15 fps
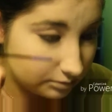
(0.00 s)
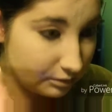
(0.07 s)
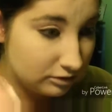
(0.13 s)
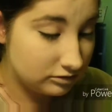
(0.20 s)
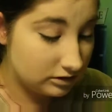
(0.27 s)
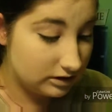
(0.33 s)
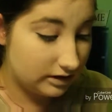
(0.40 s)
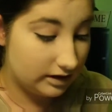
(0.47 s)

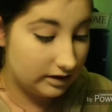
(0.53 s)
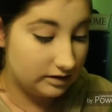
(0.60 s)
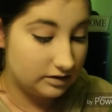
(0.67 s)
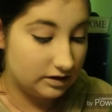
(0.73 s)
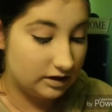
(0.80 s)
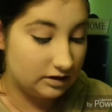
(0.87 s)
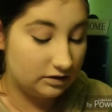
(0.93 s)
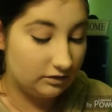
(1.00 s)
supposed to
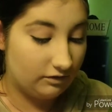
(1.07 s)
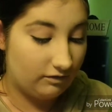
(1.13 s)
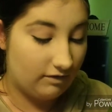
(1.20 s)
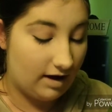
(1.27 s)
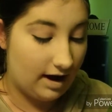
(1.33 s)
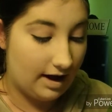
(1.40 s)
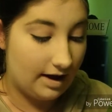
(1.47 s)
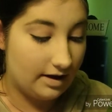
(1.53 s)

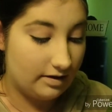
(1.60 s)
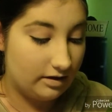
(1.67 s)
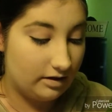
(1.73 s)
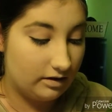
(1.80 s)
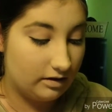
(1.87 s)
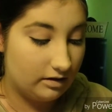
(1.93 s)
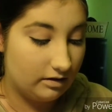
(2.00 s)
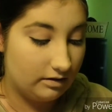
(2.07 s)
intensify
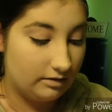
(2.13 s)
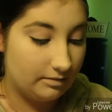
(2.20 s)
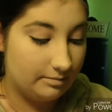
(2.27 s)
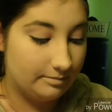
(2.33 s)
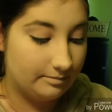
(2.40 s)
the,